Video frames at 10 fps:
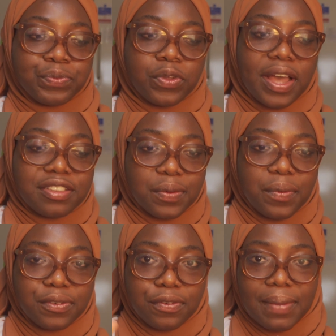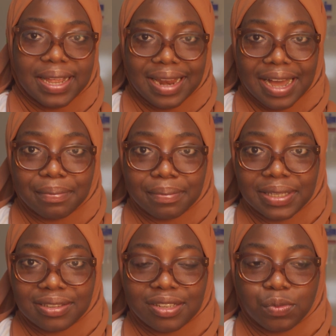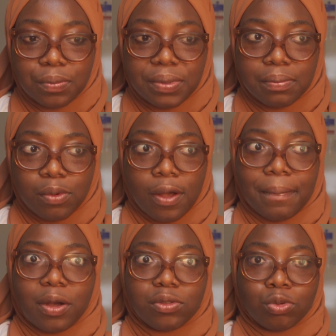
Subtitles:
whereas the one for my lab meeting will be more about